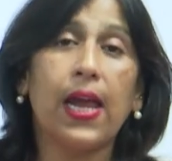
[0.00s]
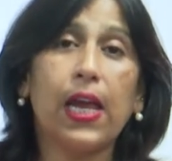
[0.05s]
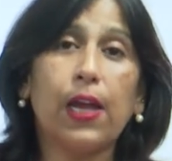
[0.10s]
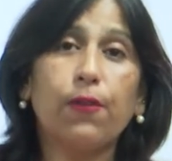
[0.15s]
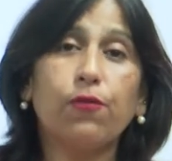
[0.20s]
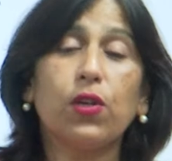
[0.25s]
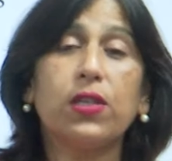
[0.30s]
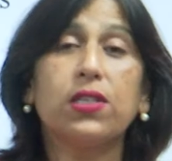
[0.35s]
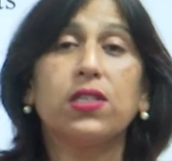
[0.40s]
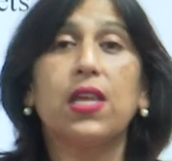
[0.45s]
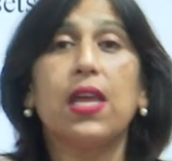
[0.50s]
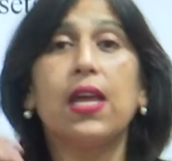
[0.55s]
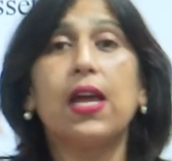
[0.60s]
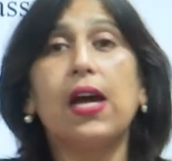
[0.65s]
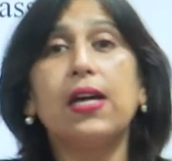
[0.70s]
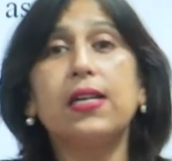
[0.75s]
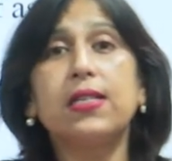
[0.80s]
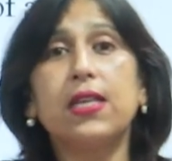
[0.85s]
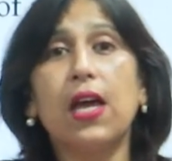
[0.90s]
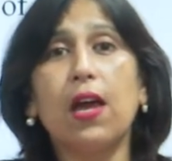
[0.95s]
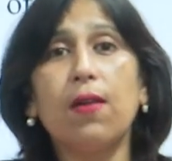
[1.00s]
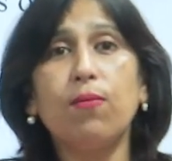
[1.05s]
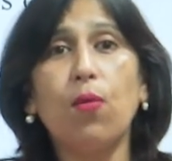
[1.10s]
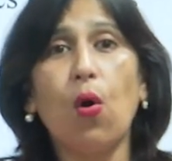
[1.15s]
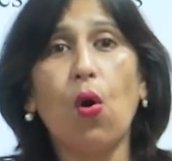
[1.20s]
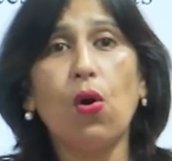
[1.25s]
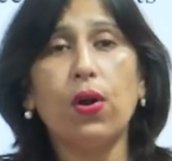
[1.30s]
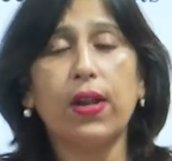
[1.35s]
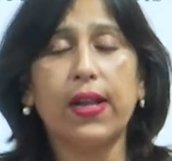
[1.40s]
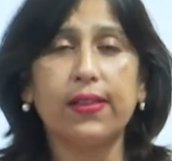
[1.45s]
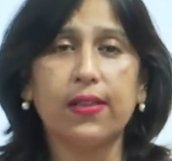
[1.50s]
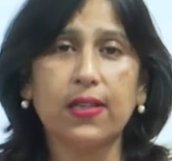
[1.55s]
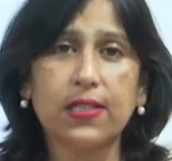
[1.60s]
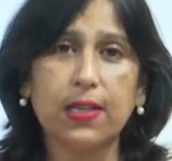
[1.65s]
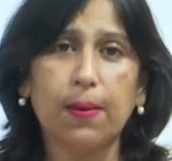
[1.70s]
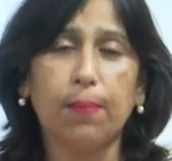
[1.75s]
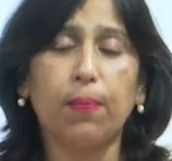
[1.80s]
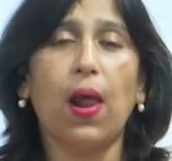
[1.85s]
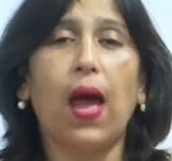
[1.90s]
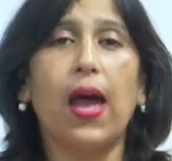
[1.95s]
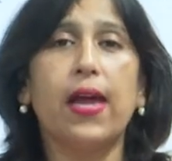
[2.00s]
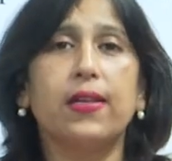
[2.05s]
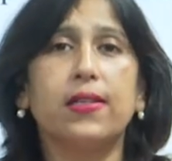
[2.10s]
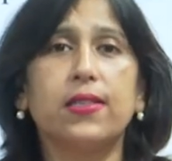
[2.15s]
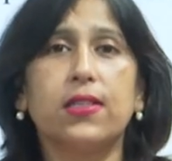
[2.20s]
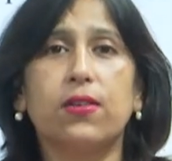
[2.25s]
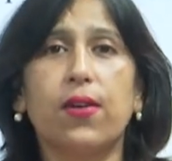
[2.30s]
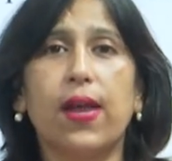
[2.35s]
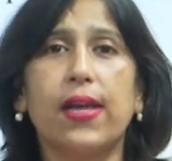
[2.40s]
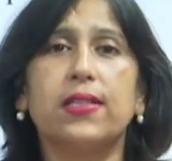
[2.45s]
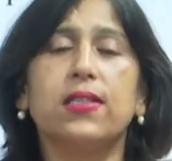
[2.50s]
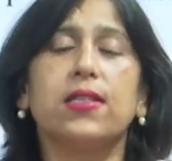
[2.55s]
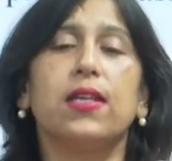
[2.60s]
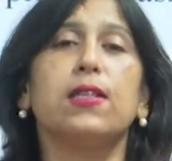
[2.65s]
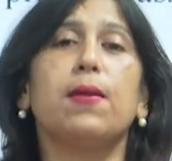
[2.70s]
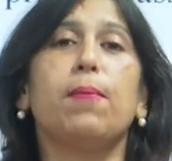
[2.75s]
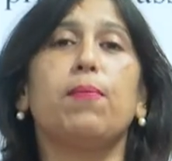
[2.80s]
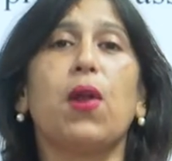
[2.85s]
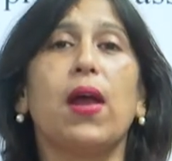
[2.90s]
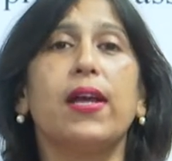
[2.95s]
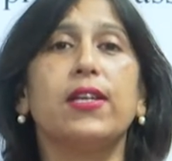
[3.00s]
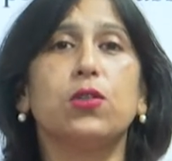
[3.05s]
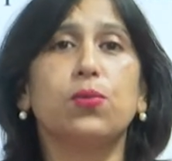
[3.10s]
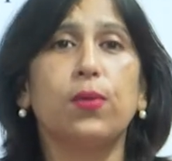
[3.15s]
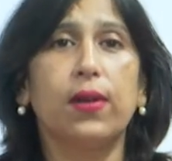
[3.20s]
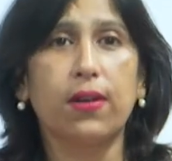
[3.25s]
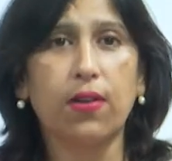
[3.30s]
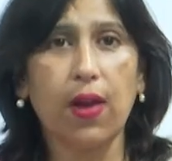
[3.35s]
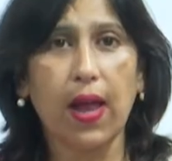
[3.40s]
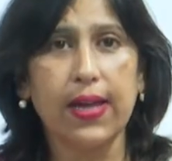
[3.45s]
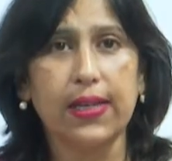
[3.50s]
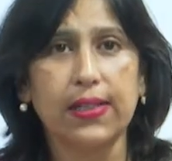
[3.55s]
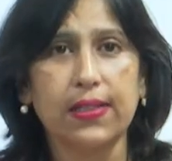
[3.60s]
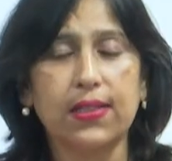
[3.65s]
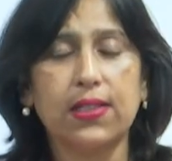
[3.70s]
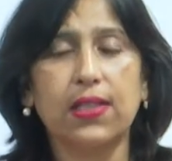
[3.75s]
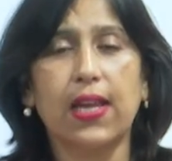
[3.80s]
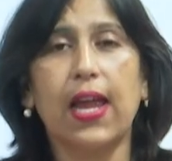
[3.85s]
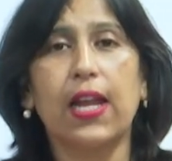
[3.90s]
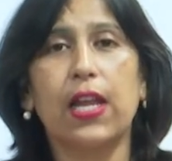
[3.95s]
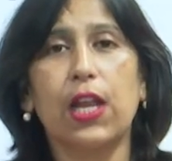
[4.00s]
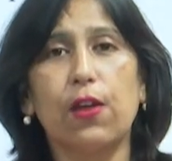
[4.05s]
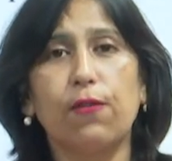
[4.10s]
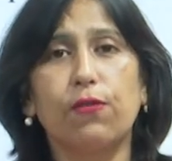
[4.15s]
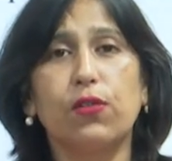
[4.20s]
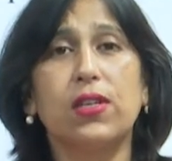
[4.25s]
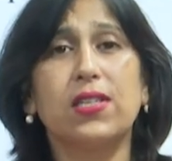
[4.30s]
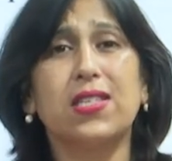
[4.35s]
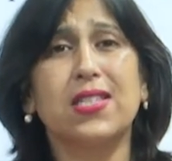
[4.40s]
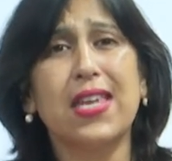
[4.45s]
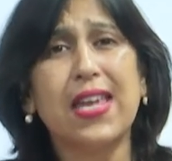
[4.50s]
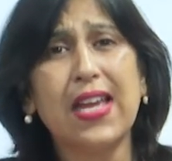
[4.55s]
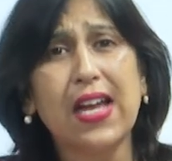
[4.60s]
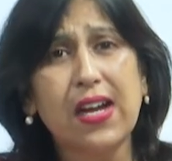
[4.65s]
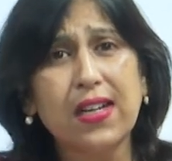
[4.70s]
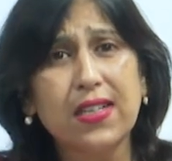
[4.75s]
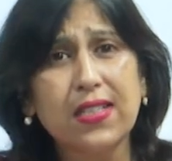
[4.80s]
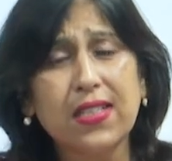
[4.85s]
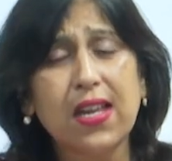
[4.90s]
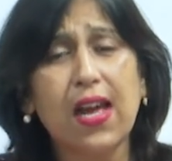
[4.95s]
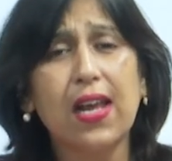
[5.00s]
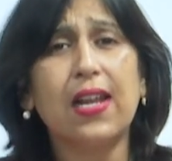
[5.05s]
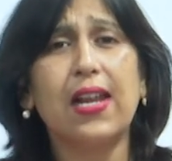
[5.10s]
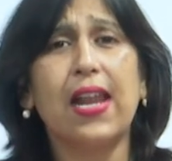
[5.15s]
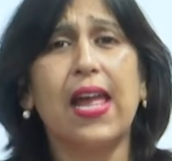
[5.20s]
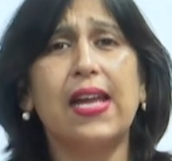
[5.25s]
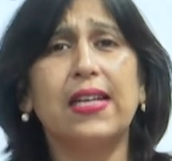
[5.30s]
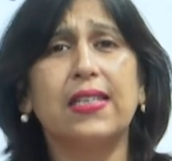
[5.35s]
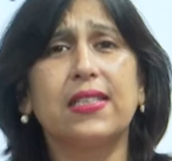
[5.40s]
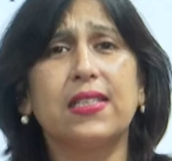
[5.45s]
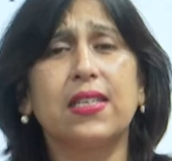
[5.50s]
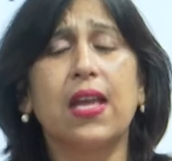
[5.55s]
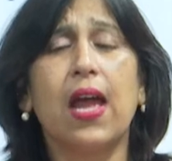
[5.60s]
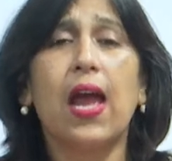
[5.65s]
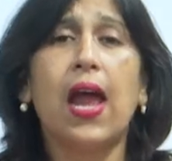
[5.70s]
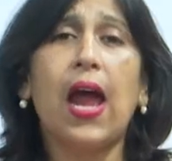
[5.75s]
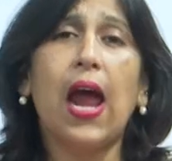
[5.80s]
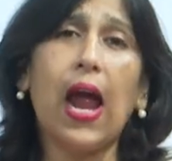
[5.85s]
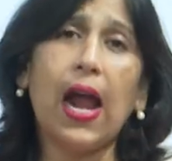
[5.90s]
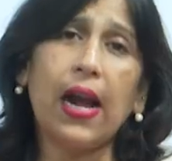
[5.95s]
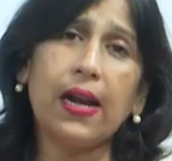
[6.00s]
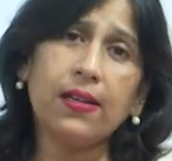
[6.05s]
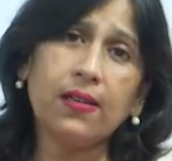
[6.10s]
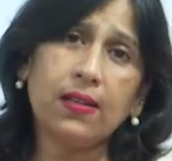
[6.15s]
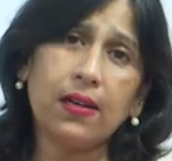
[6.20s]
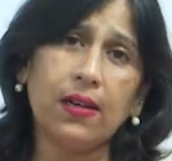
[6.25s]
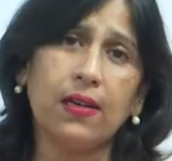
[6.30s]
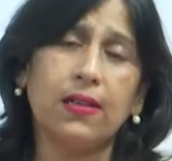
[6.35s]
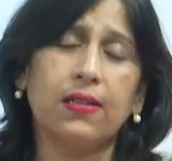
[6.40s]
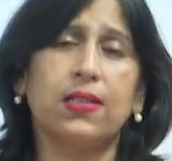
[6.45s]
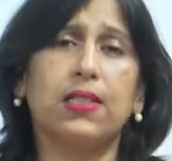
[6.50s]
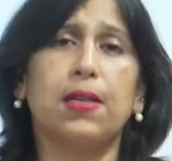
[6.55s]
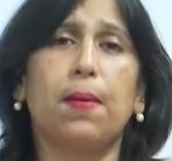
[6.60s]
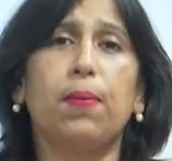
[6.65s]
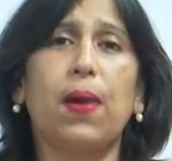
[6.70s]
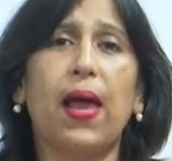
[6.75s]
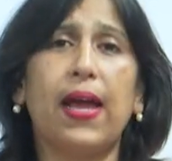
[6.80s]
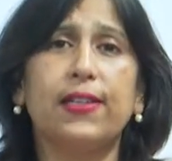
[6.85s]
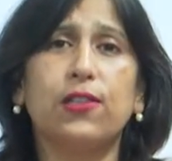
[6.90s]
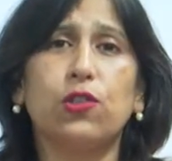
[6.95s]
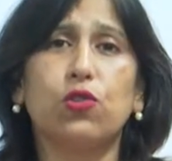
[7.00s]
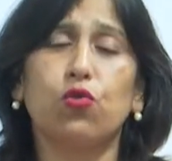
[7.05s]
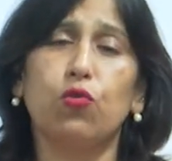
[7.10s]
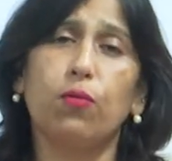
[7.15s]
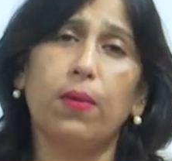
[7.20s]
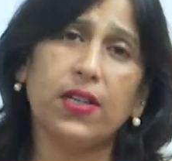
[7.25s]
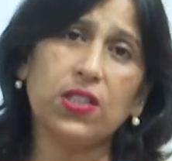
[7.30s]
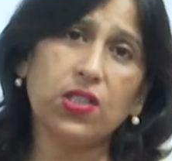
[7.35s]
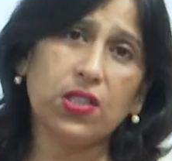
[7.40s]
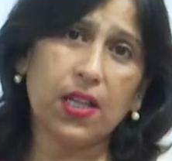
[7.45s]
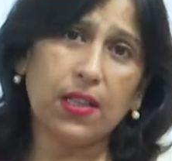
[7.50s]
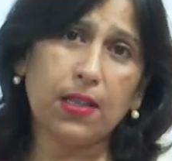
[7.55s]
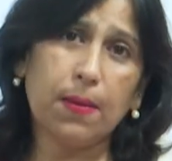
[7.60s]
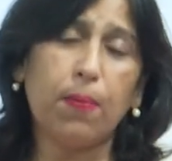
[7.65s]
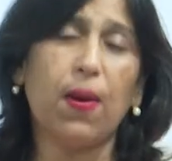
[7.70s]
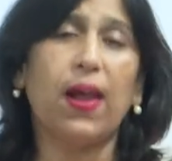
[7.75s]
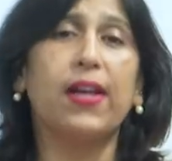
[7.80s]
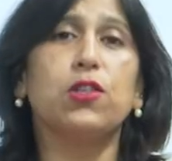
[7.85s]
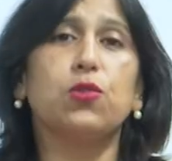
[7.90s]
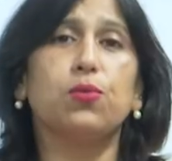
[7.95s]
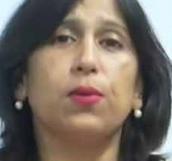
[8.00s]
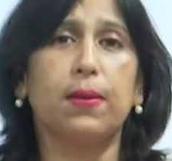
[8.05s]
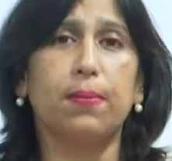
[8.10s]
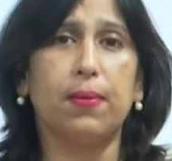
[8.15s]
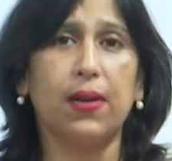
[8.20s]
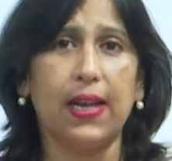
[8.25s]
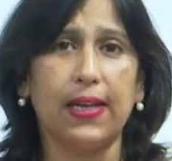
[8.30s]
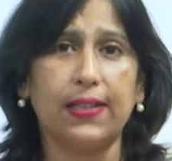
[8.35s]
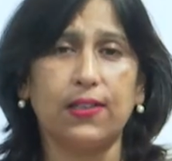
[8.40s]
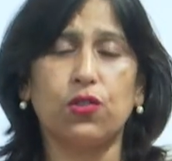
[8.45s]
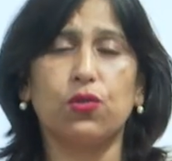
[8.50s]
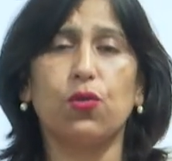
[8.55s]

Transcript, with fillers: If the seekers are more and the supplier is less then the price will rise and if the seekers are less and the supply is too much then the price will be less.